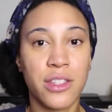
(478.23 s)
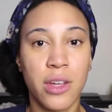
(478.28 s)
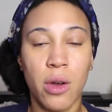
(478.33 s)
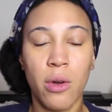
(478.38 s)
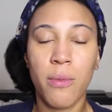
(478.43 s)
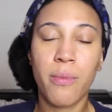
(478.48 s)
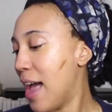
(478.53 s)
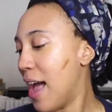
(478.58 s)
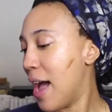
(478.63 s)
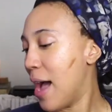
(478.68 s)

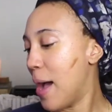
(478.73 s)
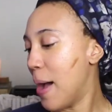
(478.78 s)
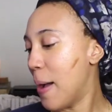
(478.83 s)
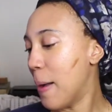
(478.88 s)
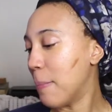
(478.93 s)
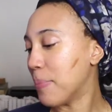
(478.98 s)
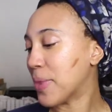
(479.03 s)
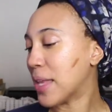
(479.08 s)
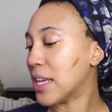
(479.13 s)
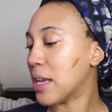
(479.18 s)
So
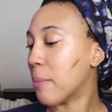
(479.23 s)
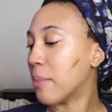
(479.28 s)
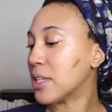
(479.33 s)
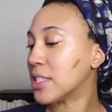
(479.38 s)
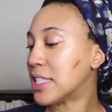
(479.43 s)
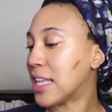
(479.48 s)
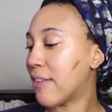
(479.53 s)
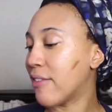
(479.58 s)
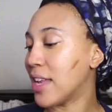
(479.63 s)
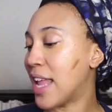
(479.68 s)
um, number
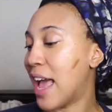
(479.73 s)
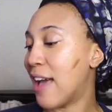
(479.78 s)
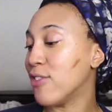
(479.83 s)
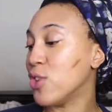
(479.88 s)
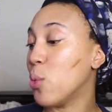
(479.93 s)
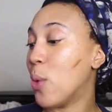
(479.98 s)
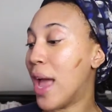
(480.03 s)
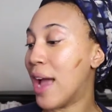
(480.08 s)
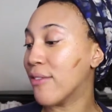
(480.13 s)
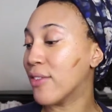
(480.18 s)
seven, have
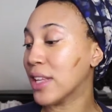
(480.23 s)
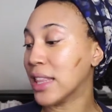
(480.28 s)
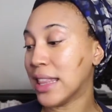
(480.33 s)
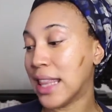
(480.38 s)
you ever